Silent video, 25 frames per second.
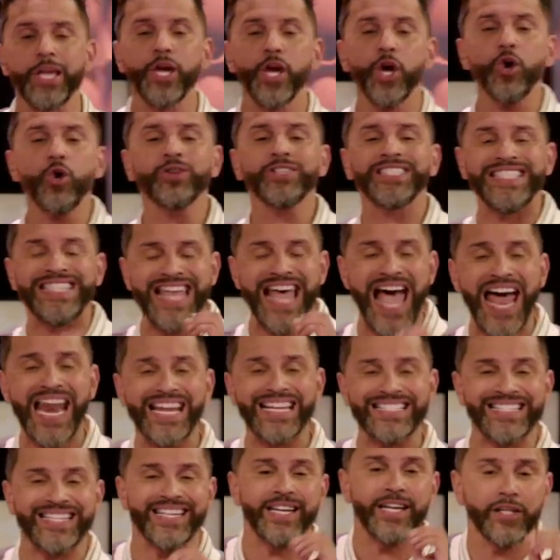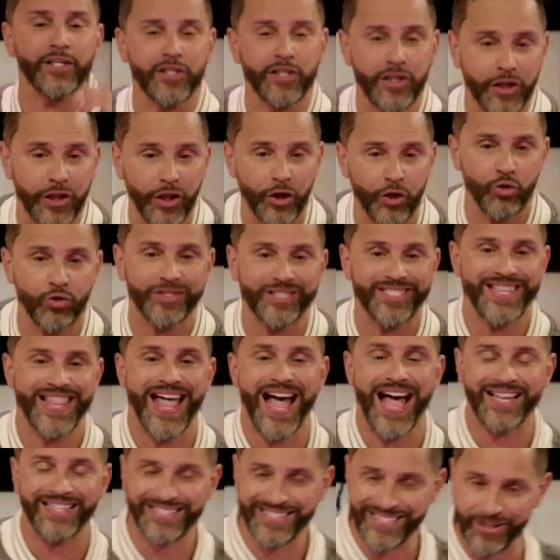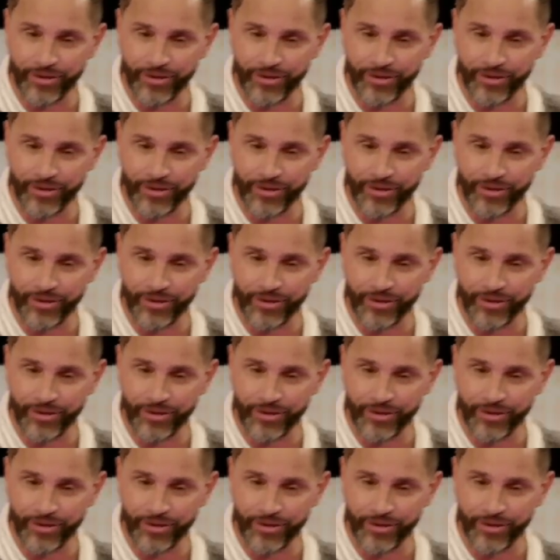use that as an excuse not